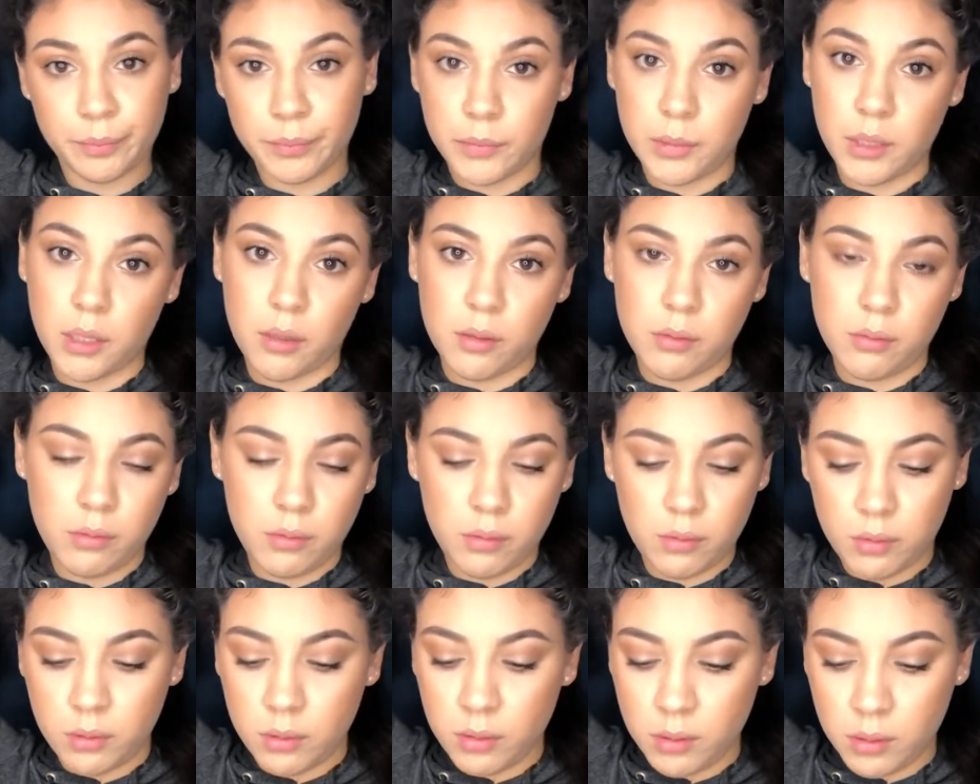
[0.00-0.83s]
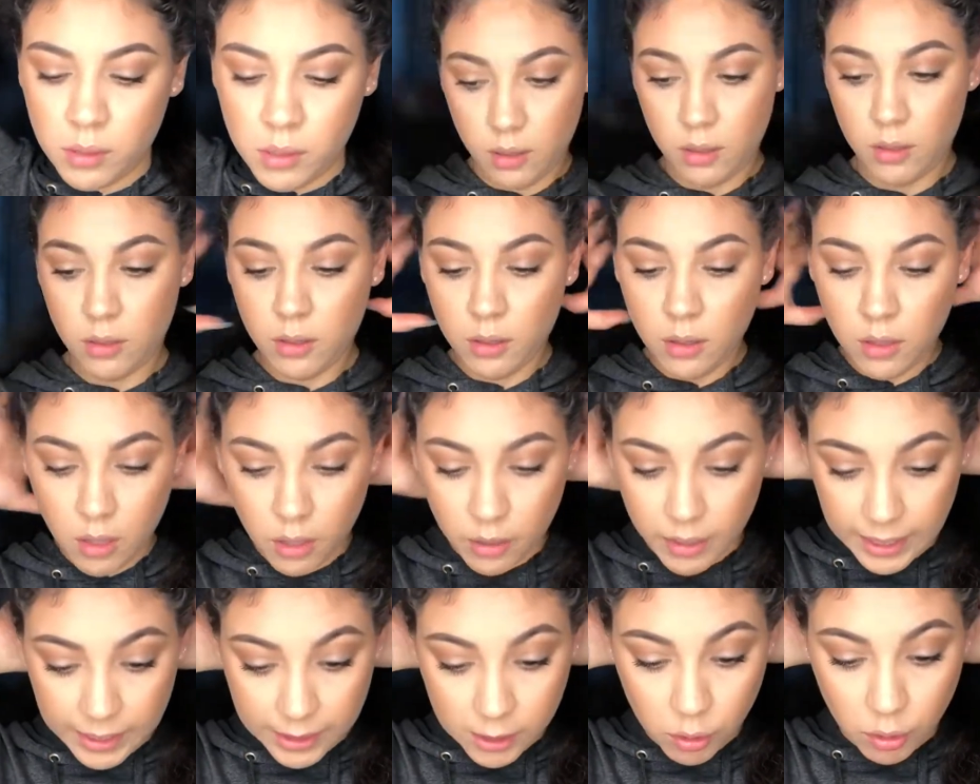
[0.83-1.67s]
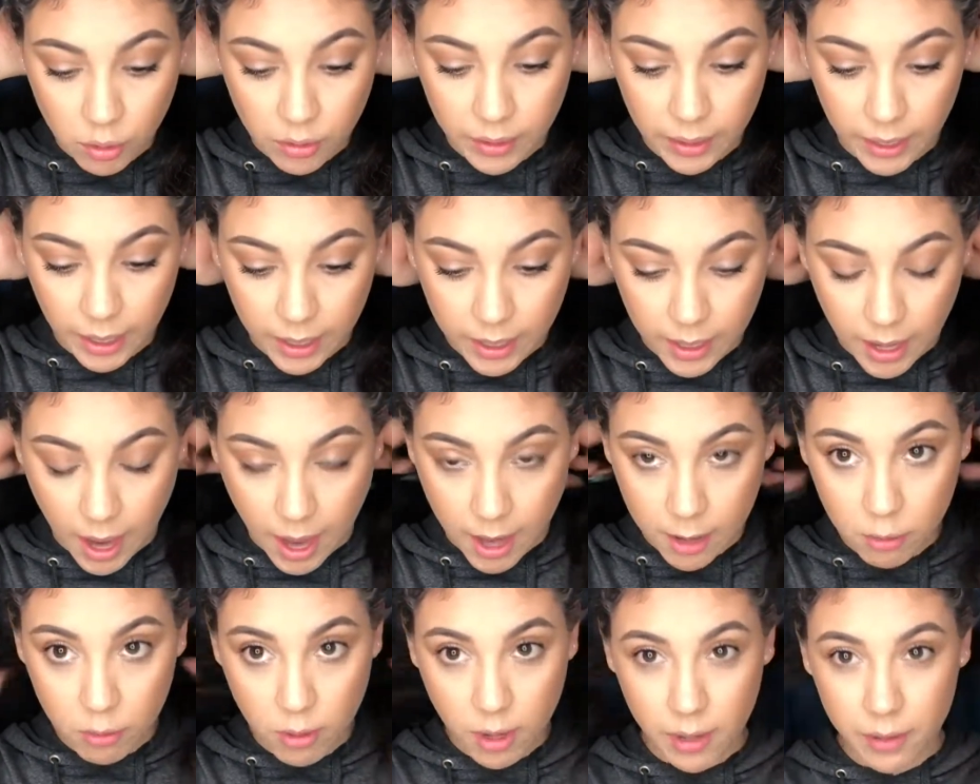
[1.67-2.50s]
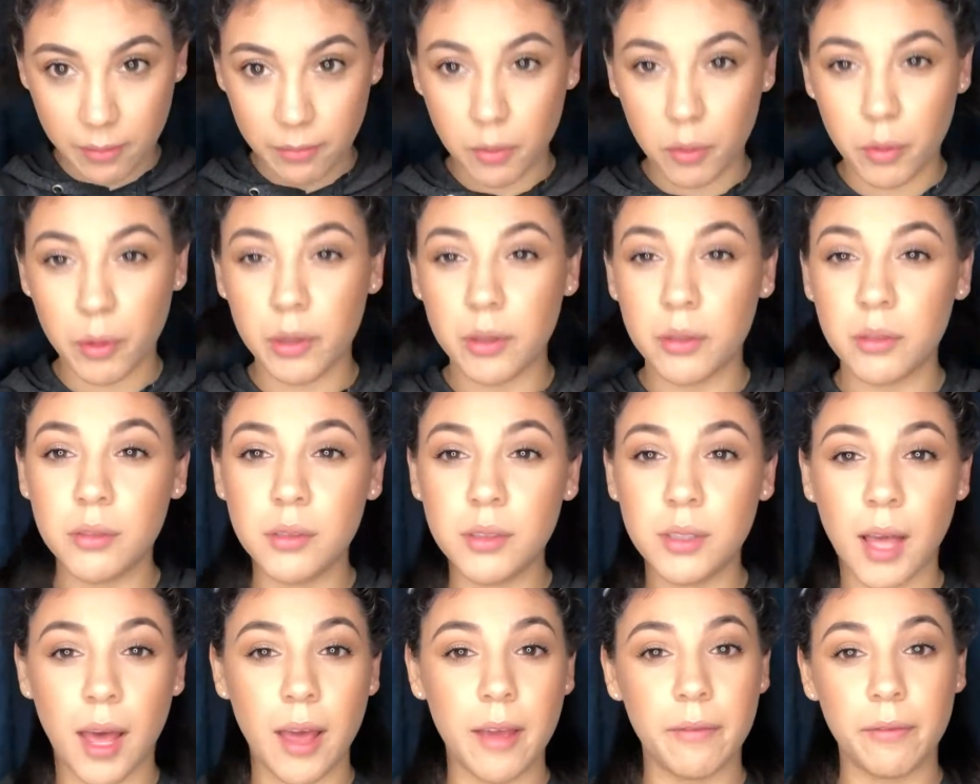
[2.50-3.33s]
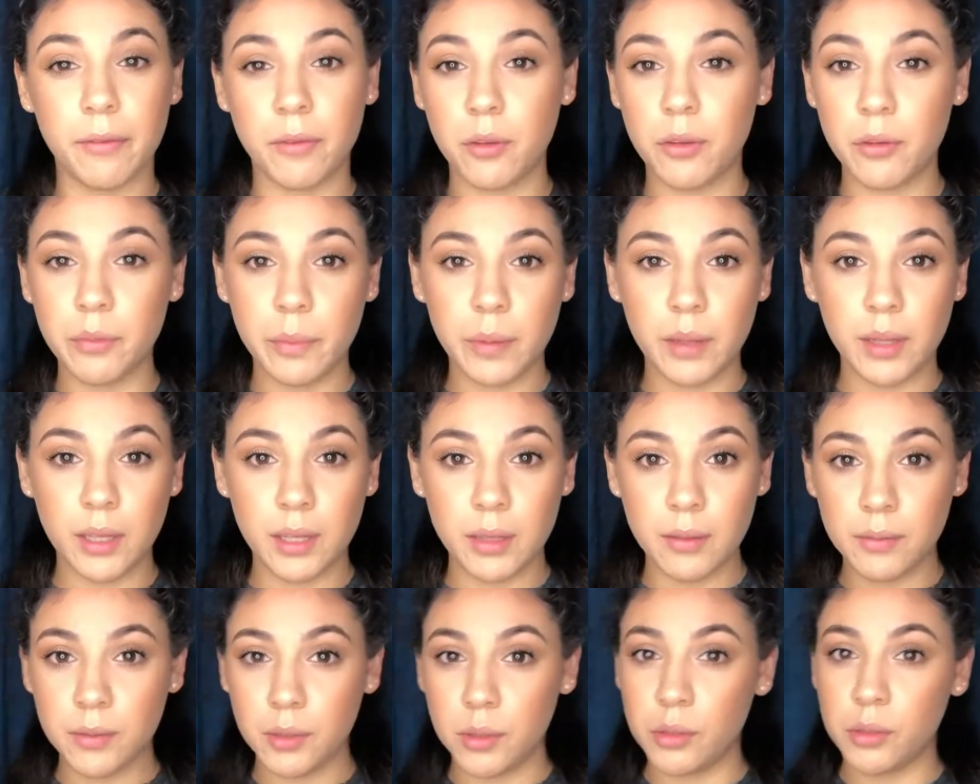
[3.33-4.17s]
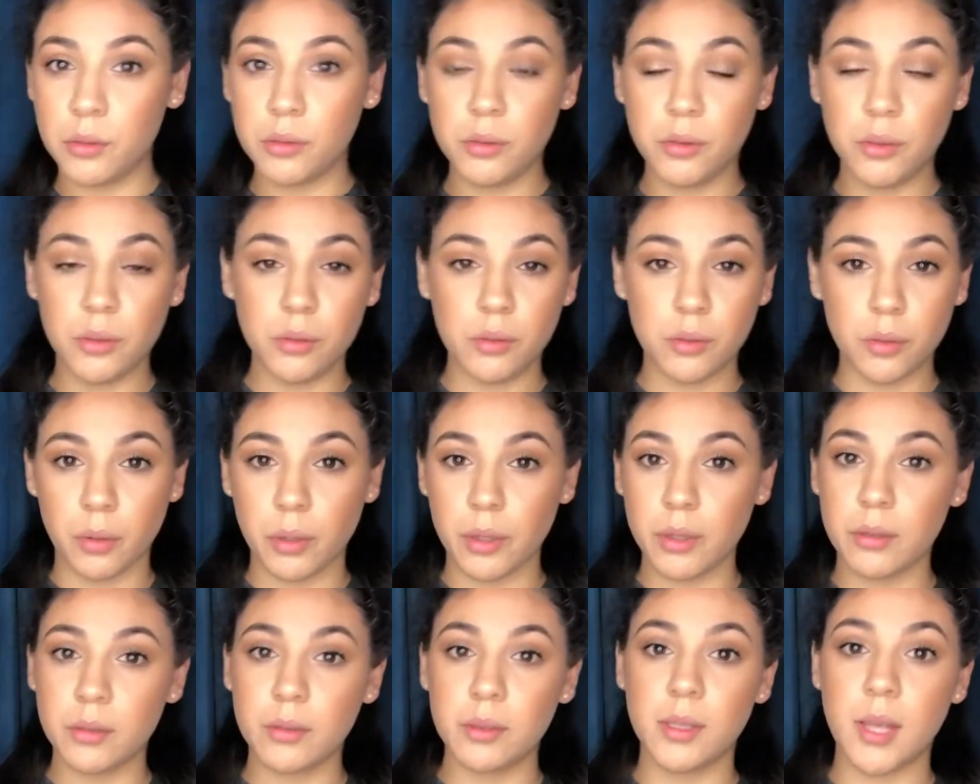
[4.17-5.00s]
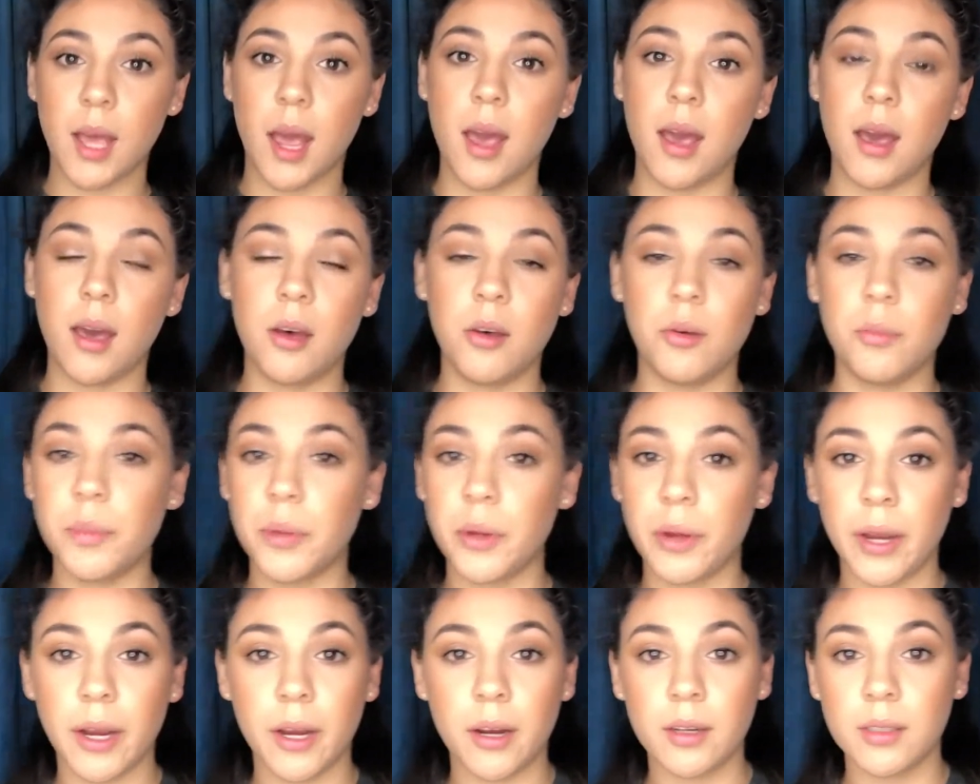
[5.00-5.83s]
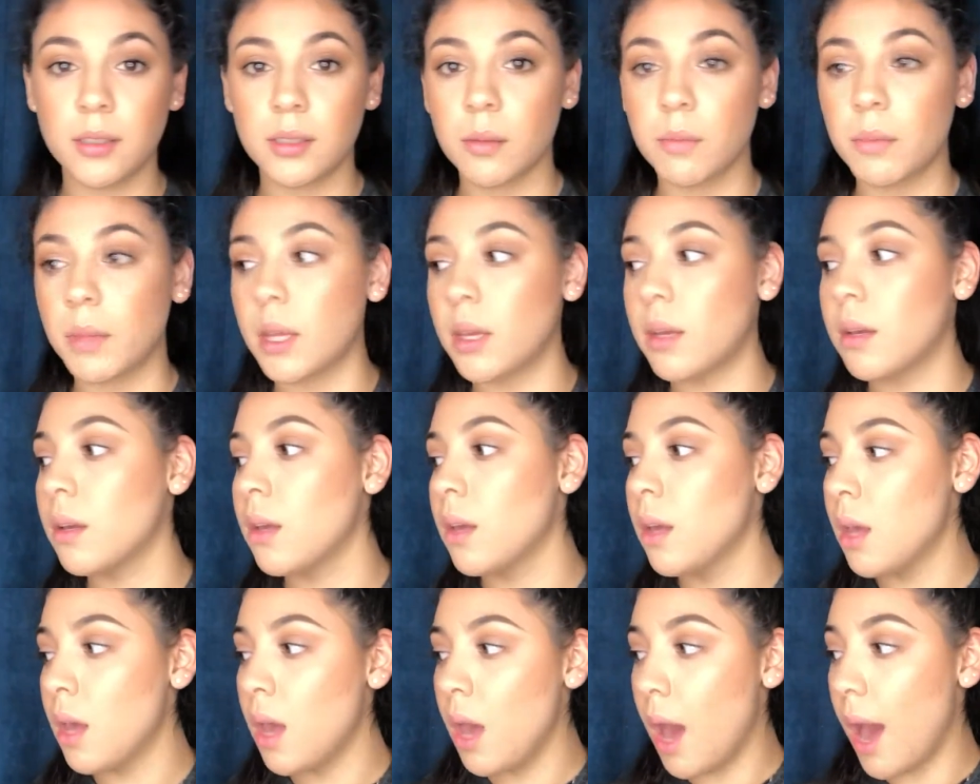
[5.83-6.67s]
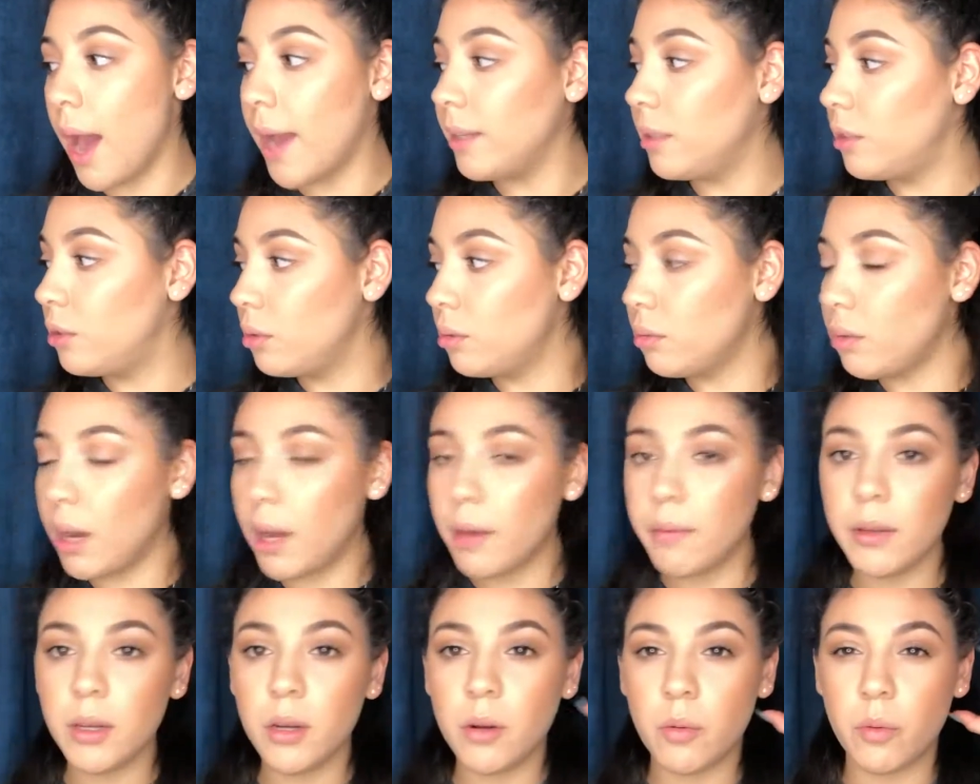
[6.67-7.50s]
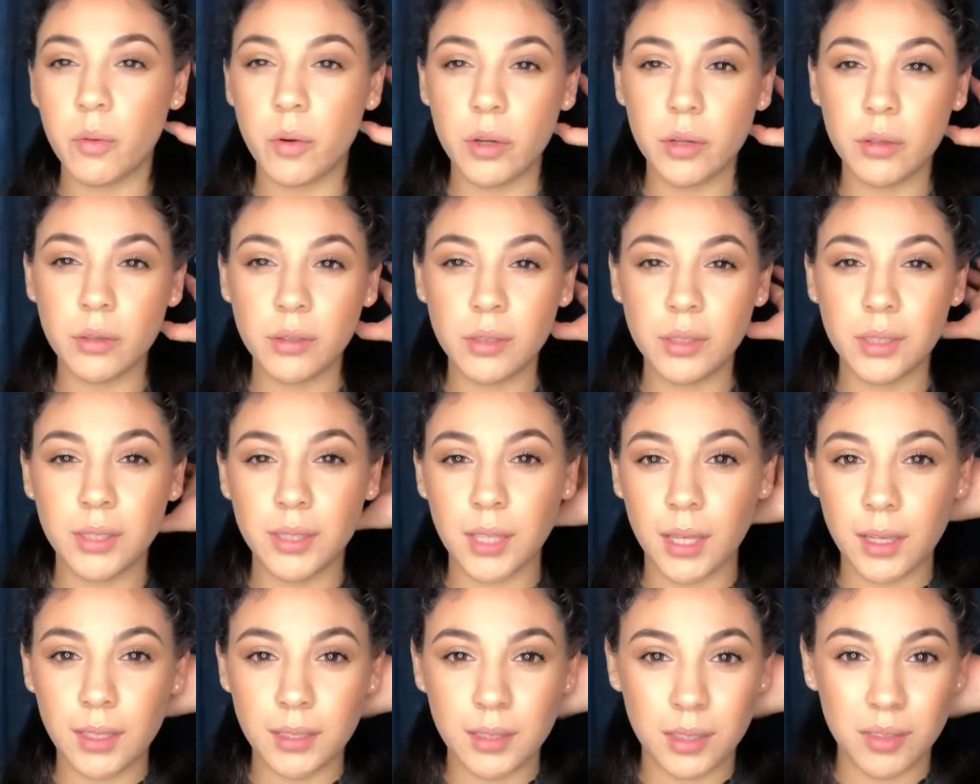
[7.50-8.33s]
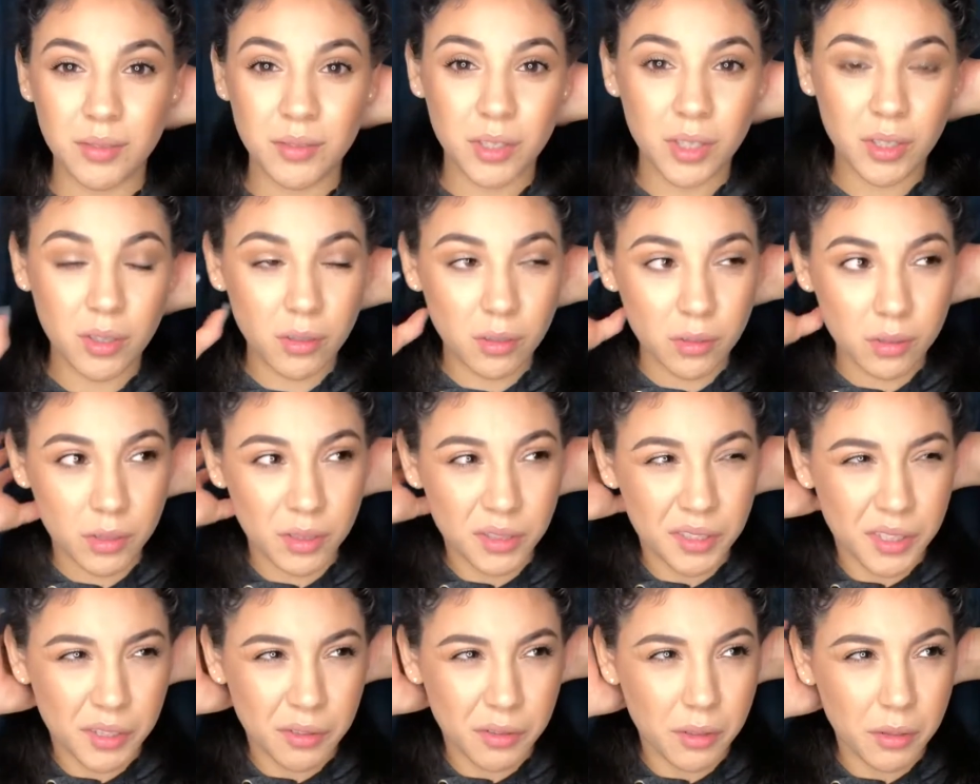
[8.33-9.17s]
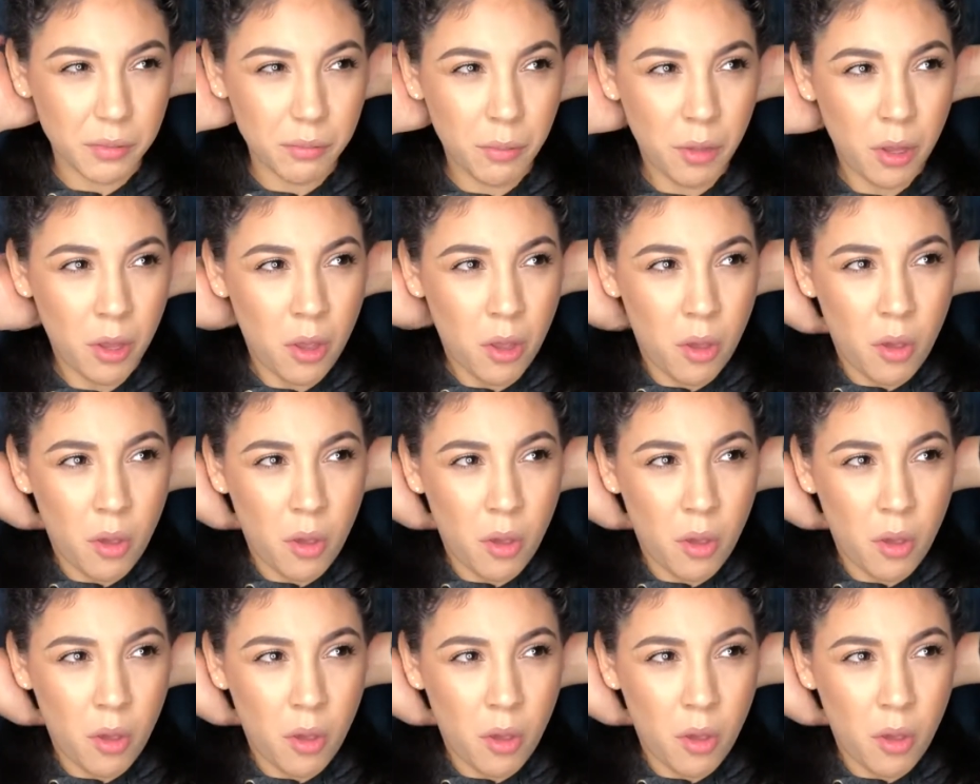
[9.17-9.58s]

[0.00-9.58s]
So okay so again i don't have oils if you believe to use those oils that help your hair or something i do have an oil it's like a DevaCurl serum